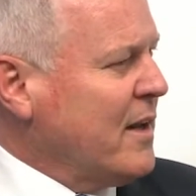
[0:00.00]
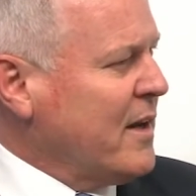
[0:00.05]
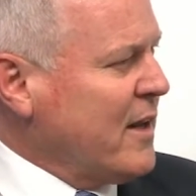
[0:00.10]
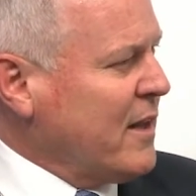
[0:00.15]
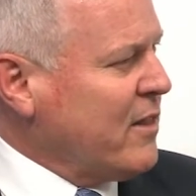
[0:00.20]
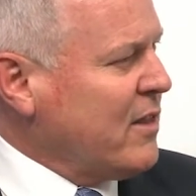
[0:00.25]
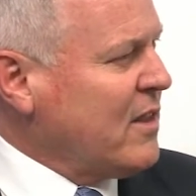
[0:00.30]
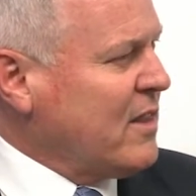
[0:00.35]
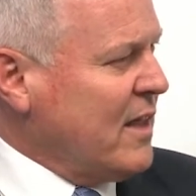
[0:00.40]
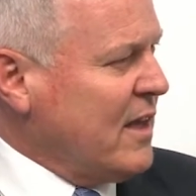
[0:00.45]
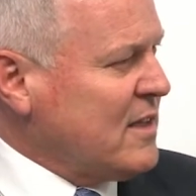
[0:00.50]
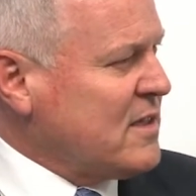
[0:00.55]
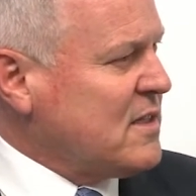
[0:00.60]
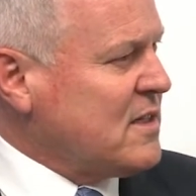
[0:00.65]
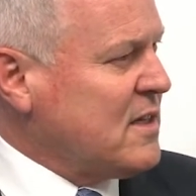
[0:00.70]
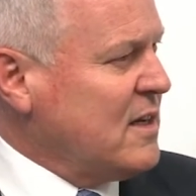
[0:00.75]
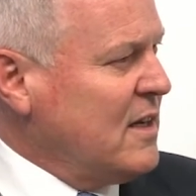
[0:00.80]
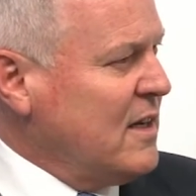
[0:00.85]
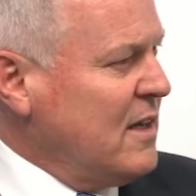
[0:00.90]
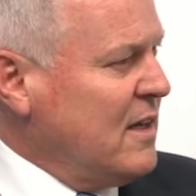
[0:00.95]
And I think
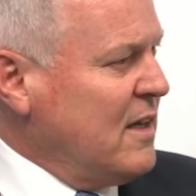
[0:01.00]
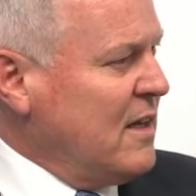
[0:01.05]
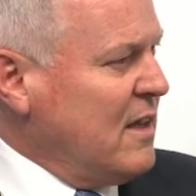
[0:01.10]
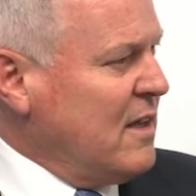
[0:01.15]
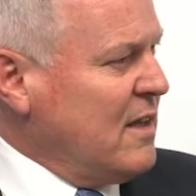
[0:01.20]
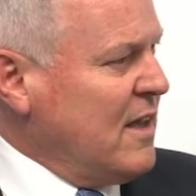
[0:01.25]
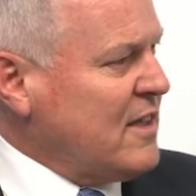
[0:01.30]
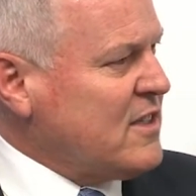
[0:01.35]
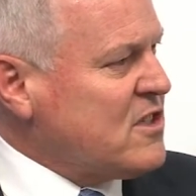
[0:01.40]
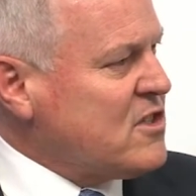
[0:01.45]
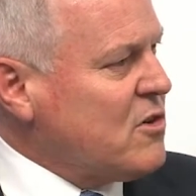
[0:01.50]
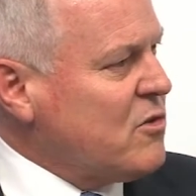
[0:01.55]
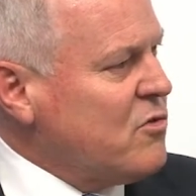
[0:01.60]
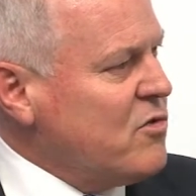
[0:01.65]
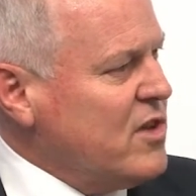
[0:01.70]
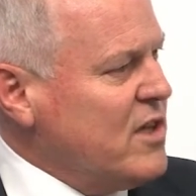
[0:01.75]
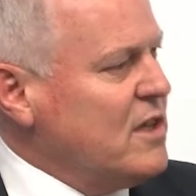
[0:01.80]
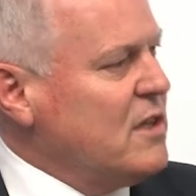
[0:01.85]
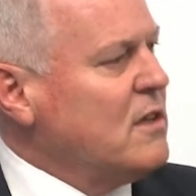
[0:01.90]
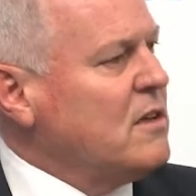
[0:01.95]
that's the
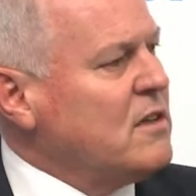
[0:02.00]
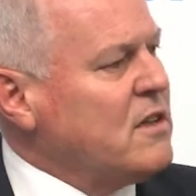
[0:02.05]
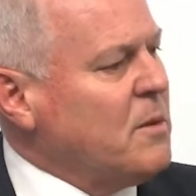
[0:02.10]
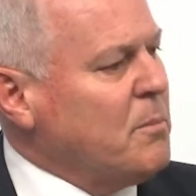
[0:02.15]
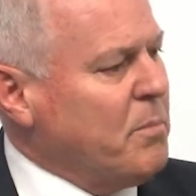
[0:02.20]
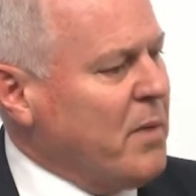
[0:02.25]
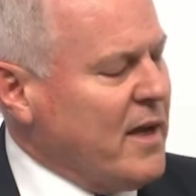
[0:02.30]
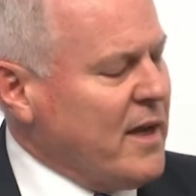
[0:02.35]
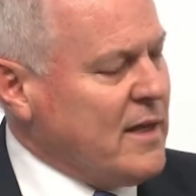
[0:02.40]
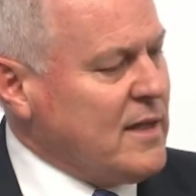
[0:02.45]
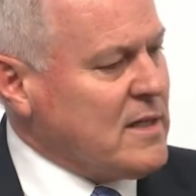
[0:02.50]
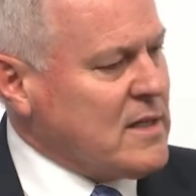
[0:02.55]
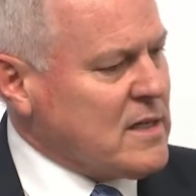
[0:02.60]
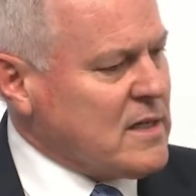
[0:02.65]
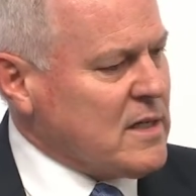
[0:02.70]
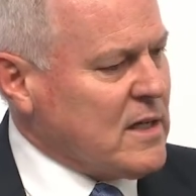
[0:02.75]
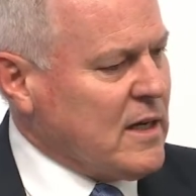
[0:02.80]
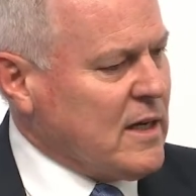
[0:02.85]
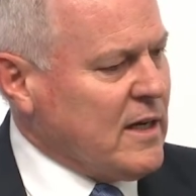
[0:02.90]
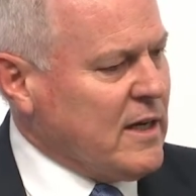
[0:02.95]
real
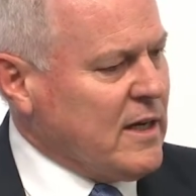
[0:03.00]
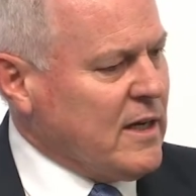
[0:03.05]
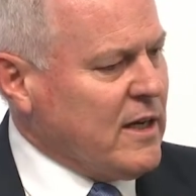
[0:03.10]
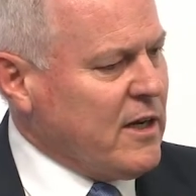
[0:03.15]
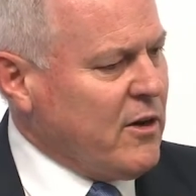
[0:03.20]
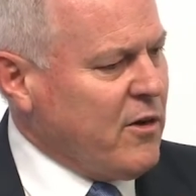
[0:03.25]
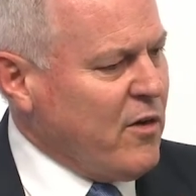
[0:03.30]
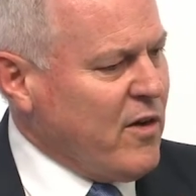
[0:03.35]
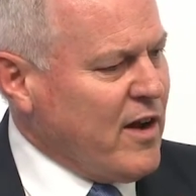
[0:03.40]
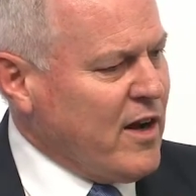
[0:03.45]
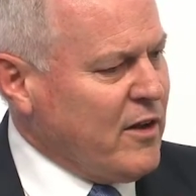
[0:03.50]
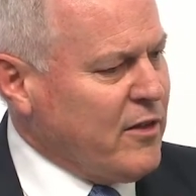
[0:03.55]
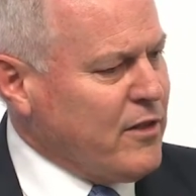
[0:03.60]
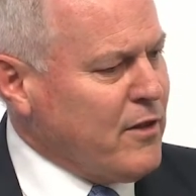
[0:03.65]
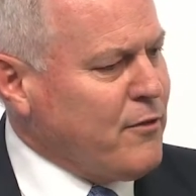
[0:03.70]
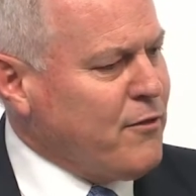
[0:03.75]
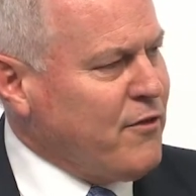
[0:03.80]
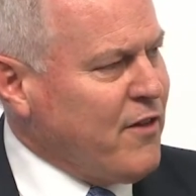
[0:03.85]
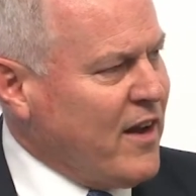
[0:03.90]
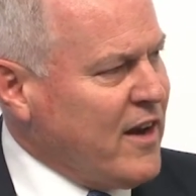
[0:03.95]
debate around
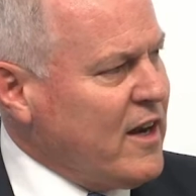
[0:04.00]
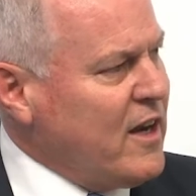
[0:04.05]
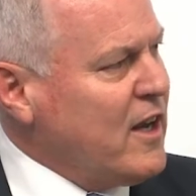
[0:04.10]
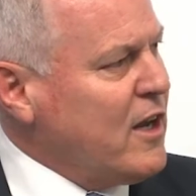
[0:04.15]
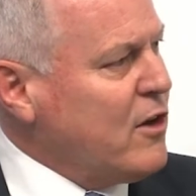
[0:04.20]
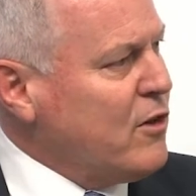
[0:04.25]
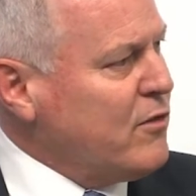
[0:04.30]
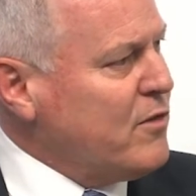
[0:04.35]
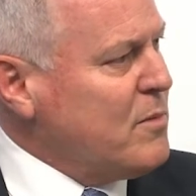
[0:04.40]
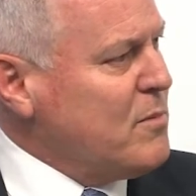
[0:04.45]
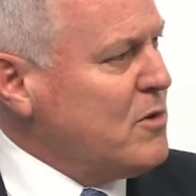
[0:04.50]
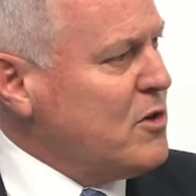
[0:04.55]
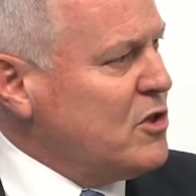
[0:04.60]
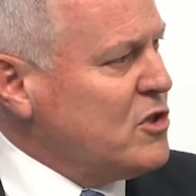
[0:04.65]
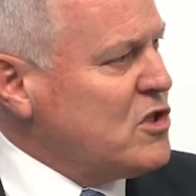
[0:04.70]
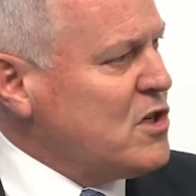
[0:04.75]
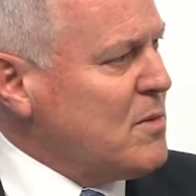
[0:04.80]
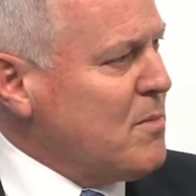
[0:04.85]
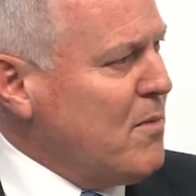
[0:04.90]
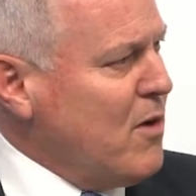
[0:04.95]
the funding of
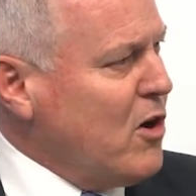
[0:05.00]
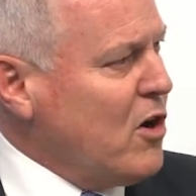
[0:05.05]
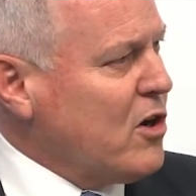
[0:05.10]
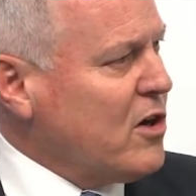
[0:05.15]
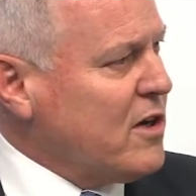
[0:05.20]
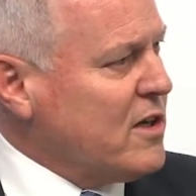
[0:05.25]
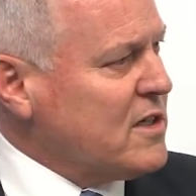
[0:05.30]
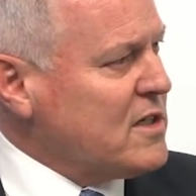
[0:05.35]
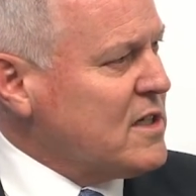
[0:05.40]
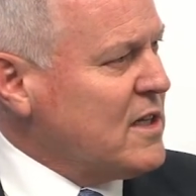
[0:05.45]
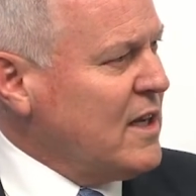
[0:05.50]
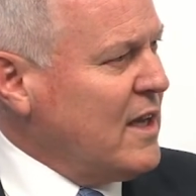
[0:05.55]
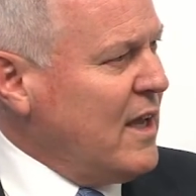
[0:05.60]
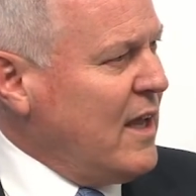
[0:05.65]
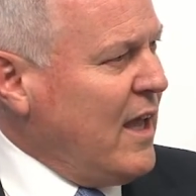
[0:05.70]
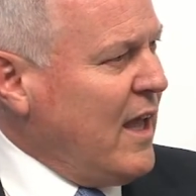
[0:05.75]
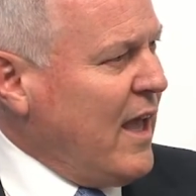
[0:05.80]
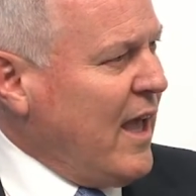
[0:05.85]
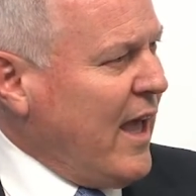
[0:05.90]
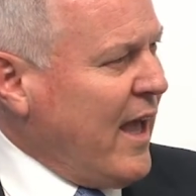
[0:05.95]
emerging market
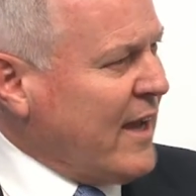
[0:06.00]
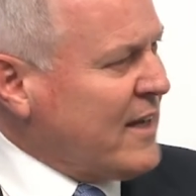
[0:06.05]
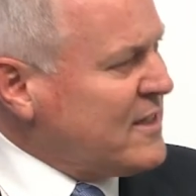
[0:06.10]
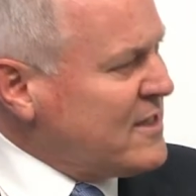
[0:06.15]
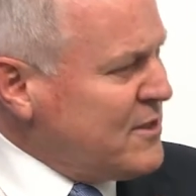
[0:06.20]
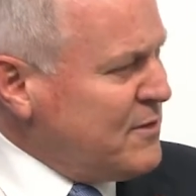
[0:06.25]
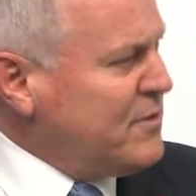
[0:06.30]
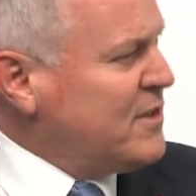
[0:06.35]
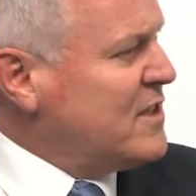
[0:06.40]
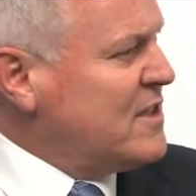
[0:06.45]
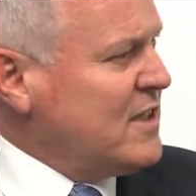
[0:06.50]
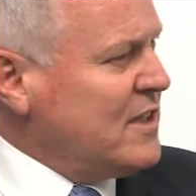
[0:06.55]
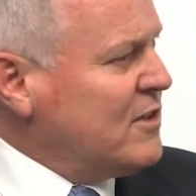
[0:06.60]
activity.